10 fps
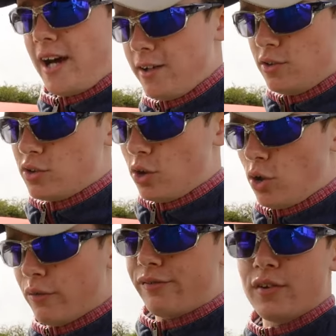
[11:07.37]
end
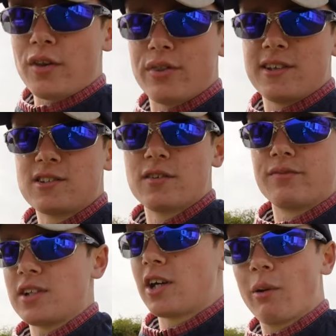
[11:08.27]
off this
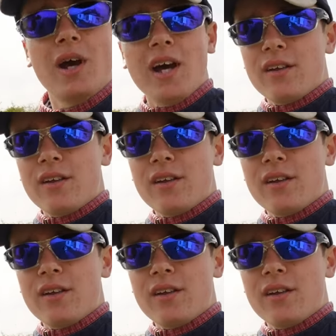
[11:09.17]
video.